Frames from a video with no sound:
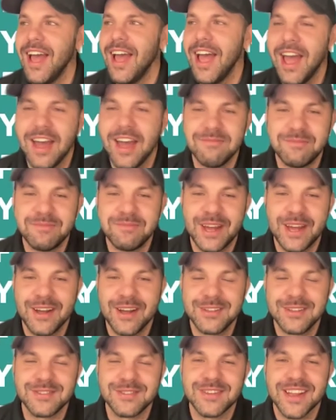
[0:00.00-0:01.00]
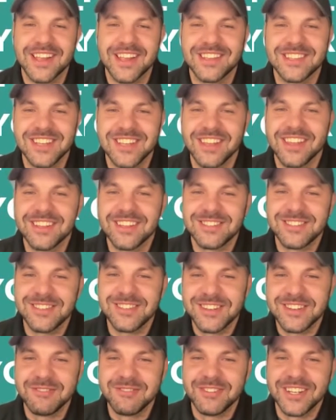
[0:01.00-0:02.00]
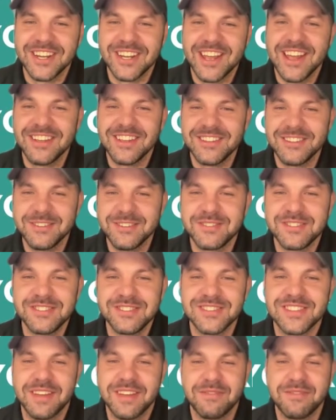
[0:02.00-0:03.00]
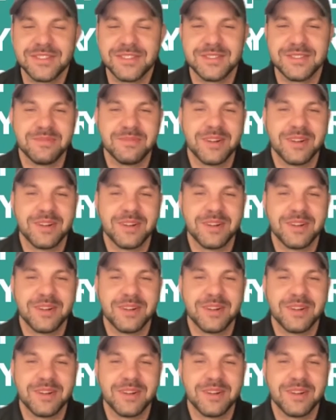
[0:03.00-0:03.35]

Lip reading: have me on so I can tell it to you one day. You use that for some